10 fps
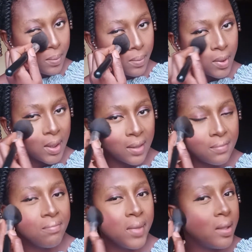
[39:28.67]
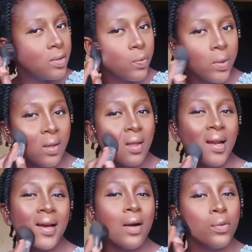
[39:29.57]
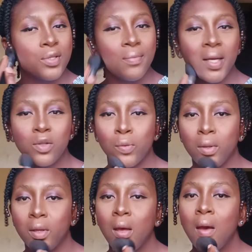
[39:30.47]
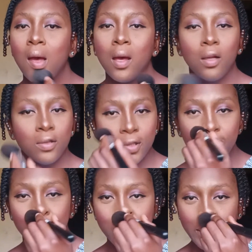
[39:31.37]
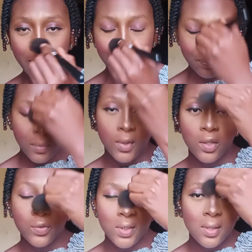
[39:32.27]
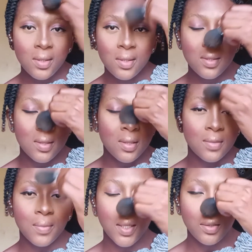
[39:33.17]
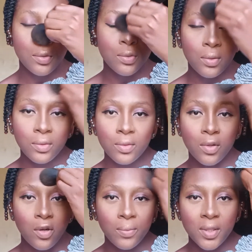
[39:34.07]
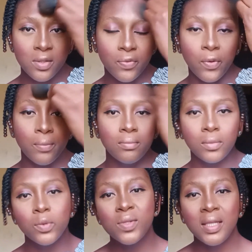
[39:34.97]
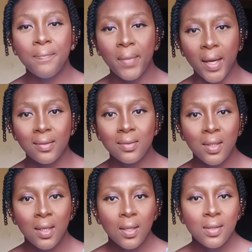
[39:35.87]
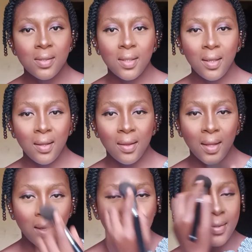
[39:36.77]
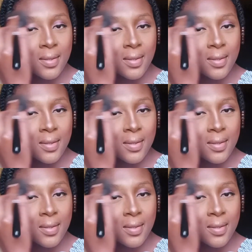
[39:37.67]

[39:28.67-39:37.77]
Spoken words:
get met with, I was met with a lot of criticism and comments from mostly men saying that